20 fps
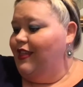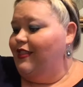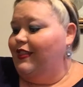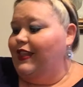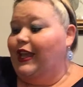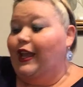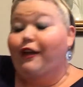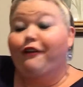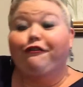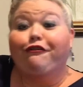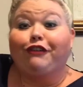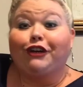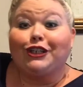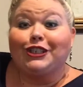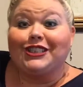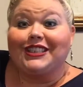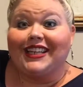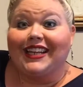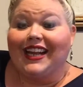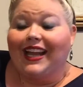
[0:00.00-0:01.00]
the
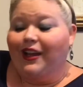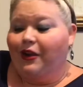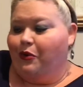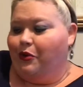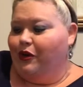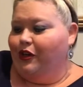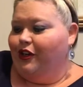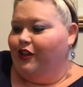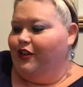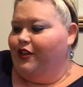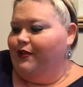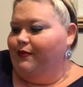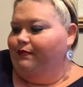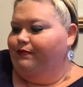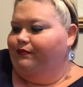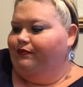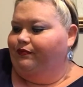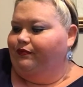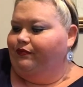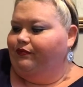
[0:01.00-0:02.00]
first thing I ordered,
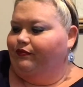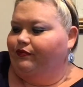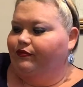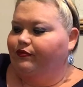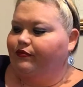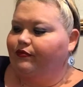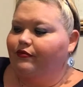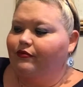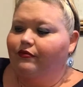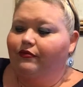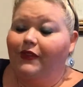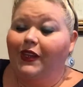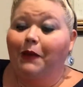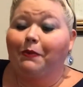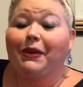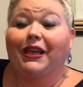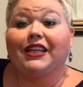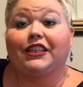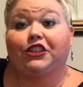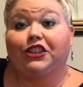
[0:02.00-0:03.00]

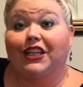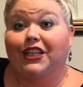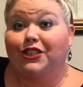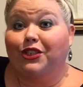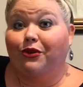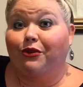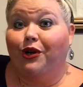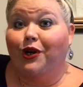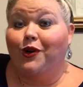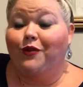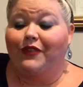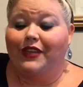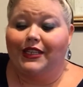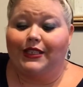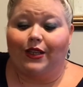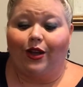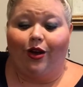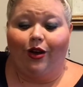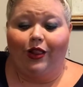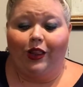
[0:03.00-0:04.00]
because yes, Grove is
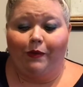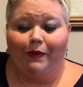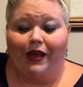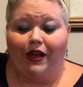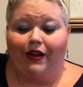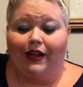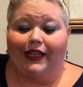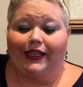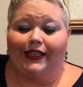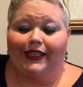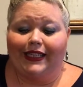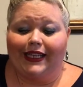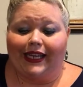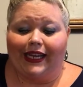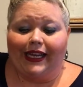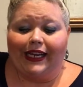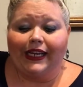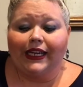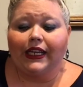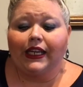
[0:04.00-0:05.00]
all about
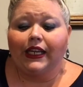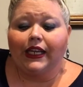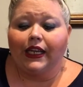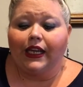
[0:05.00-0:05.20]
clean,